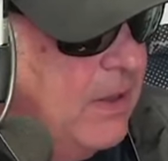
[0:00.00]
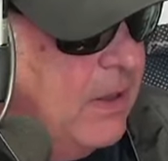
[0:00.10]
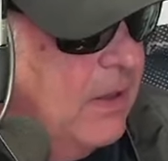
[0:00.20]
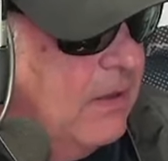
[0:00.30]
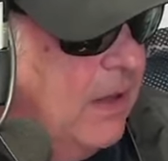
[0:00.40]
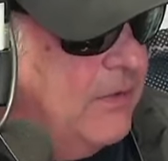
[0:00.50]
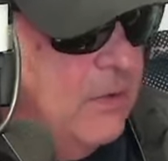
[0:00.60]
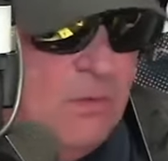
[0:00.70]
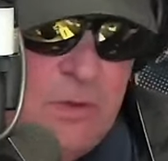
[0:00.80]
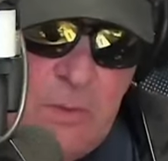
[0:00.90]
Yeah. And
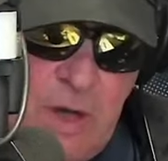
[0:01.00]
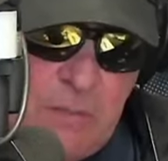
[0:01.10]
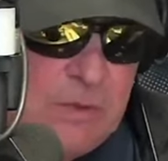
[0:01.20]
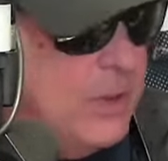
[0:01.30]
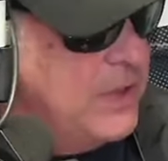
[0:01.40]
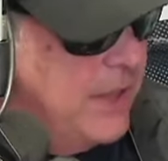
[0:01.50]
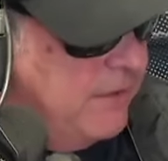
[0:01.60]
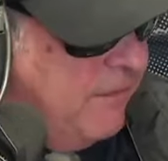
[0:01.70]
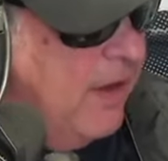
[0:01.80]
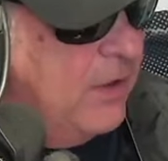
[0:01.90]
you were able to identify